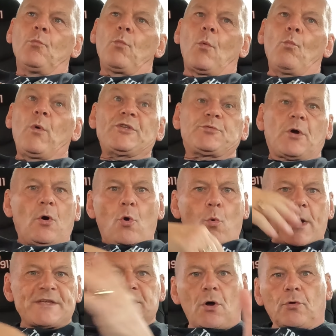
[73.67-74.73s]
which were
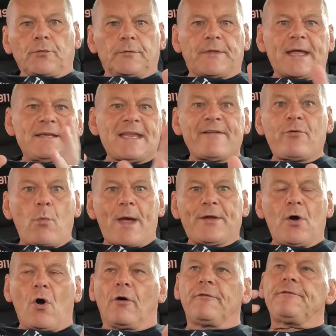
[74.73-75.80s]
always on they never went
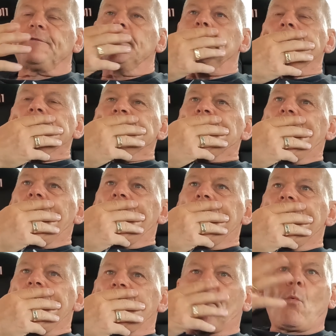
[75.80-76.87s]
off
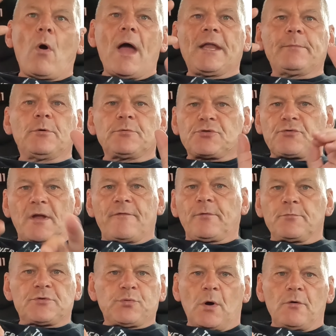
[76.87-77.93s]
uh, and I wired them up straight
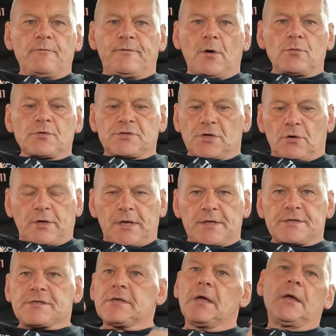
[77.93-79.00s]
from 12 volt
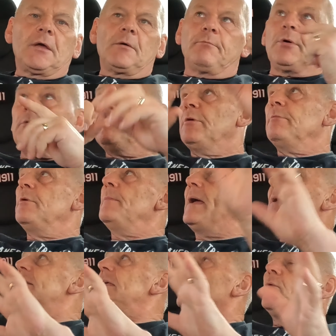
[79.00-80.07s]
sockets boom boom boom
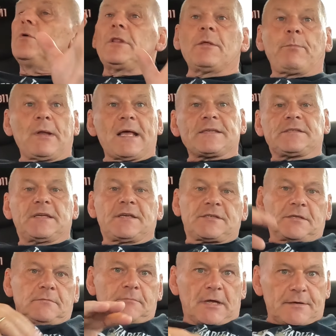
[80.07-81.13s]
hidden it all in the plastics
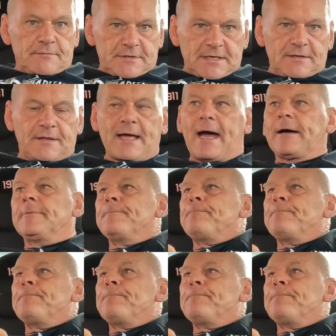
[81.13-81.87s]
and, and did that